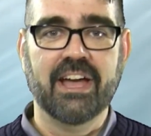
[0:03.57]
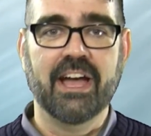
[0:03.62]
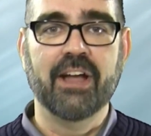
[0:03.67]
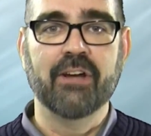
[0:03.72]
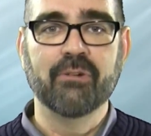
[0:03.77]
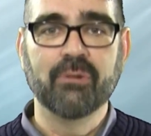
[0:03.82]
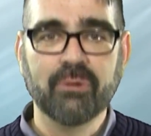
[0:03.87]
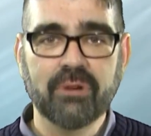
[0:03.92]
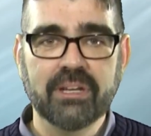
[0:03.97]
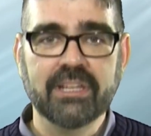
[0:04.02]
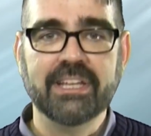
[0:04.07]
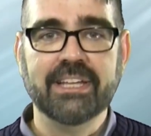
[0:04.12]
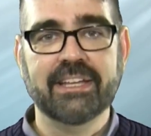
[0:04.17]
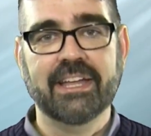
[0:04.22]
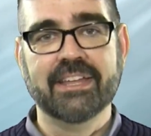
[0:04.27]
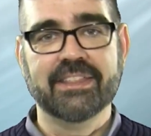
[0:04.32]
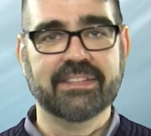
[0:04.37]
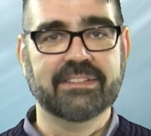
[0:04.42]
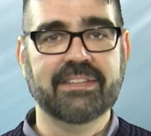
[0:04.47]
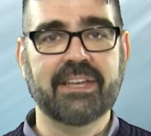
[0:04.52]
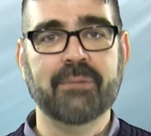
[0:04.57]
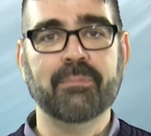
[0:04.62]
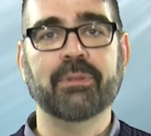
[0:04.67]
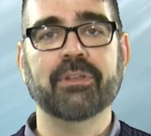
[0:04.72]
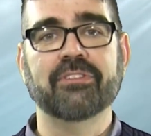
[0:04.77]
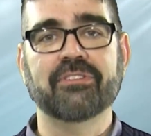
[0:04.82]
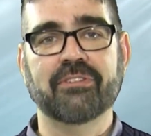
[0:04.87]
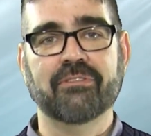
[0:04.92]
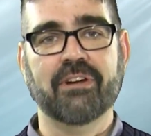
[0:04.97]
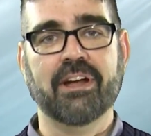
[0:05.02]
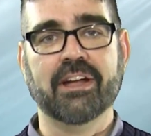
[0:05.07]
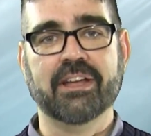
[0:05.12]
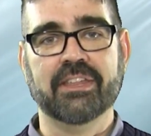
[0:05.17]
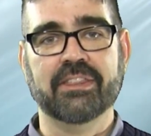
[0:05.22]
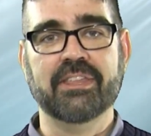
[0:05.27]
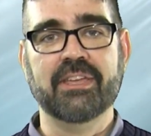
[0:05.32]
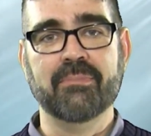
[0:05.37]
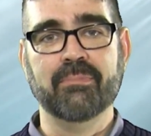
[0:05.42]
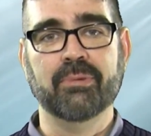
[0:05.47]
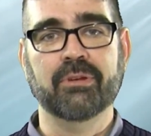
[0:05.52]
I really like the templates that
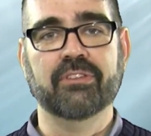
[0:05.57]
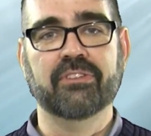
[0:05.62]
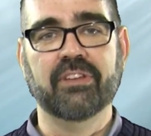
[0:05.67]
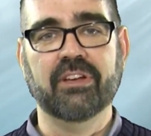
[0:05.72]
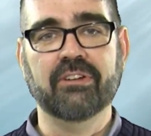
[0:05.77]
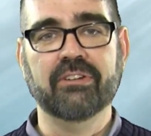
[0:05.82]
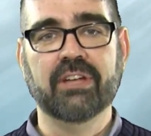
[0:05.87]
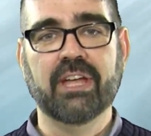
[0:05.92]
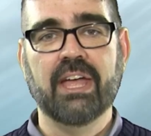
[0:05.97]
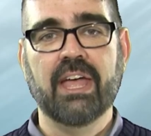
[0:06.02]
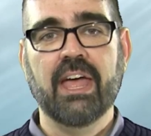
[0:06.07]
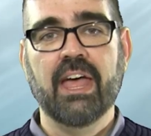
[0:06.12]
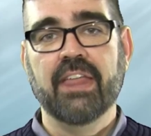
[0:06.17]
Rocket Theme puts out.